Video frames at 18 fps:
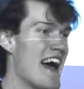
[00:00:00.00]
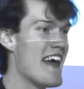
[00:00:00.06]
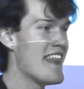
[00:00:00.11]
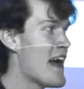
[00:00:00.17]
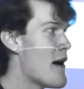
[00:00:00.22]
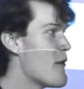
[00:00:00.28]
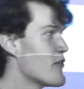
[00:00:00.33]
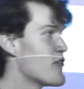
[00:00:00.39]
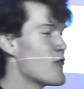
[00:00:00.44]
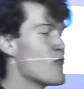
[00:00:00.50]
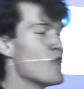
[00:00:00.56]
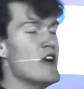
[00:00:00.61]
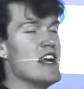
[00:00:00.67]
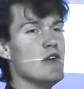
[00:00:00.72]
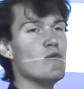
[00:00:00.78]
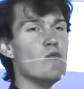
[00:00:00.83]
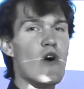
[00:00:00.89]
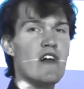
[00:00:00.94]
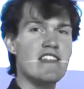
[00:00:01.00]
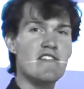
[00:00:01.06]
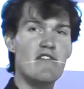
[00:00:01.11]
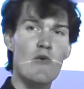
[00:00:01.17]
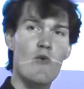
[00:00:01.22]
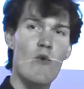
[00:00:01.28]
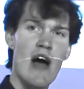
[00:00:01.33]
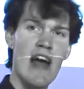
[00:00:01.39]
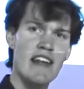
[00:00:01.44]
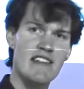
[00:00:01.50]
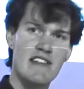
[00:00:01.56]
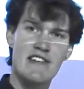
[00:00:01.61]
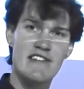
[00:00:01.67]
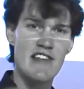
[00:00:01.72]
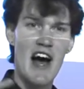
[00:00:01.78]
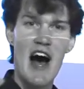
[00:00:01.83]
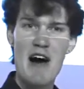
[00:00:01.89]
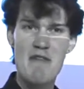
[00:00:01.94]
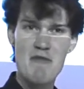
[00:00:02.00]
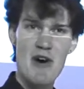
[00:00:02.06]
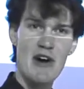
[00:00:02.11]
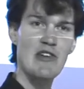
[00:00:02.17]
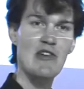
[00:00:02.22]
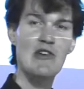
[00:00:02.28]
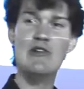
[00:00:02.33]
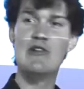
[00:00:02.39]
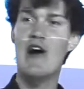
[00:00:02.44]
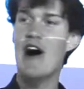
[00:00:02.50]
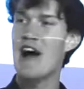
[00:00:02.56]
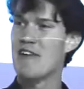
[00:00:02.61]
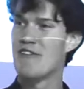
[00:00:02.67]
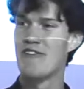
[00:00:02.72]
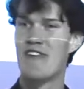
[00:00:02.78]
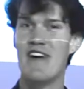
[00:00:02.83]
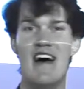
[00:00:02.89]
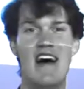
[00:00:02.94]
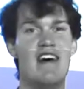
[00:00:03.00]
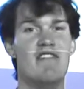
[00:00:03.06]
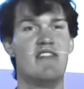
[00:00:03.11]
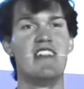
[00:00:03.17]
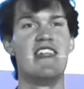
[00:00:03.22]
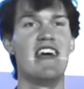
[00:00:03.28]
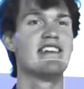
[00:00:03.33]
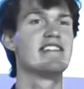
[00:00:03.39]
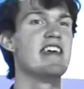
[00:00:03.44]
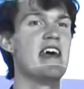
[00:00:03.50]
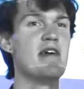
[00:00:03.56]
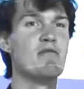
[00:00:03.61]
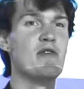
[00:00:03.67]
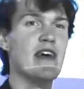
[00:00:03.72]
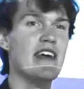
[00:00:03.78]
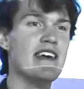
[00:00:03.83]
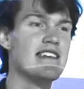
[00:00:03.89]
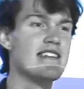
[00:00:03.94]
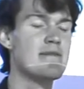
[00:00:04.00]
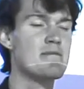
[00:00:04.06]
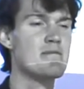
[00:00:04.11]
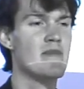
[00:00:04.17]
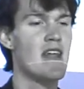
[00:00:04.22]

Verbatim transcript: and that was a really wonderful way to start my new life for the next 10 weeks.